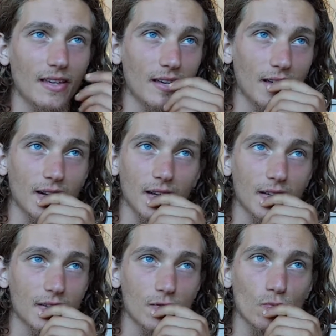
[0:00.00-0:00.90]
And I
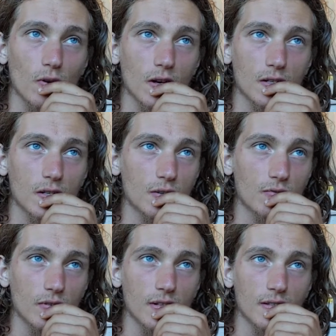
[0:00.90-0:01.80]
can just watch the
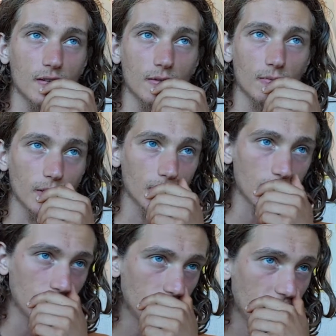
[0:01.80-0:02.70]
trees and the wind
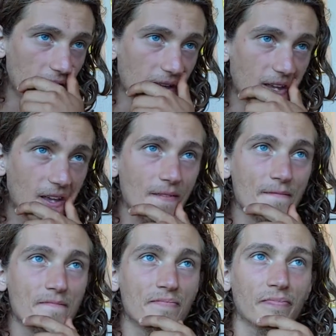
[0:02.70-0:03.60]
all day,
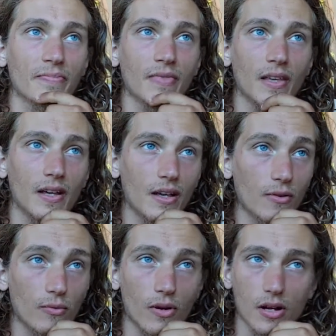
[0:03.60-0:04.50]

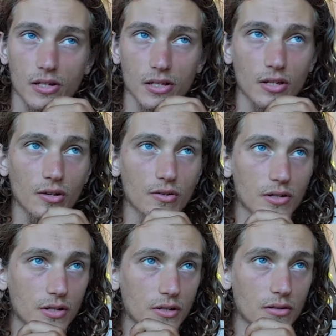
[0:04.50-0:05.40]
and watch the
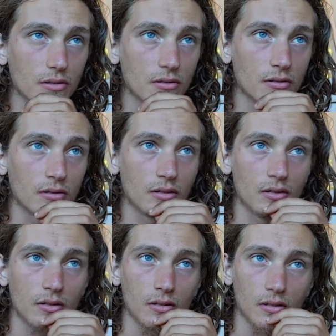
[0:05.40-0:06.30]
ocean,
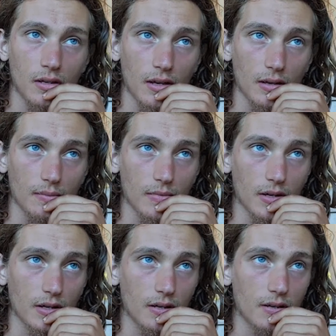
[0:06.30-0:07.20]
and
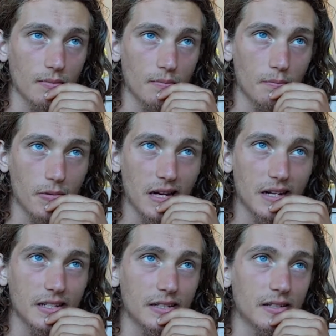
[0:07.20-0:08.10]
my
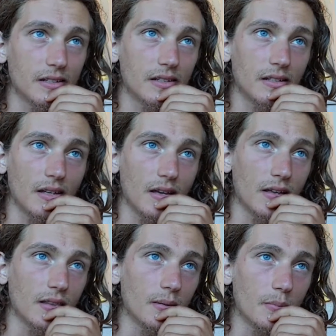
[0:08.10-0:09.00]
body,
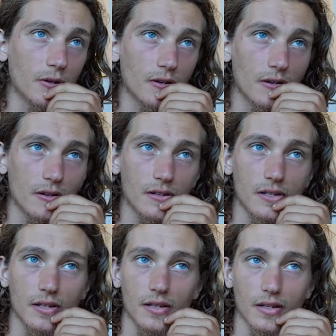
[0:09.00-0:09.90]
and the
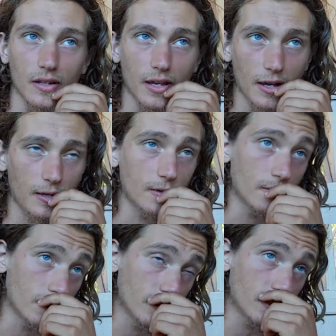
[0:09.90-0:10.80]
birds, and the
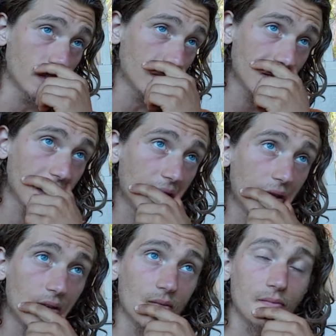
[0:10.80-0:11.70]
geckos, and
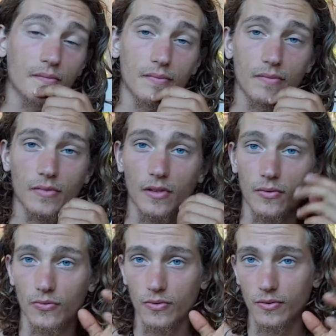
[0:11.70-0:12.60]
the
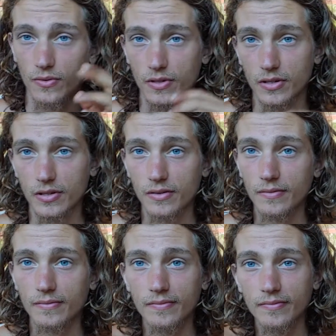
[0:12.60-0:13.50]
fruits,
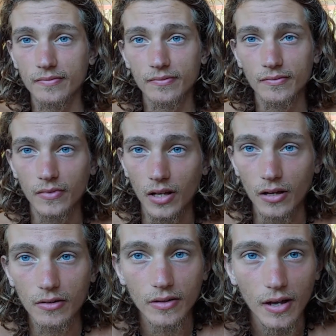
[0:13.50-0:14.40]

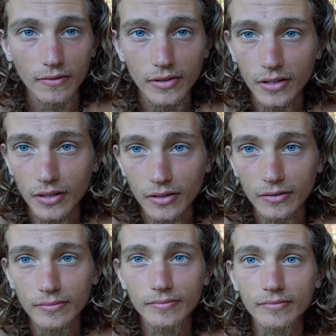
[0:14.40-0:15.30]
I don't have to eat
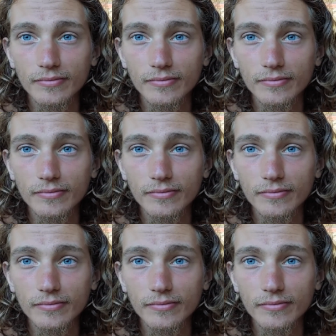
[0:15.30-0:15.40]
them.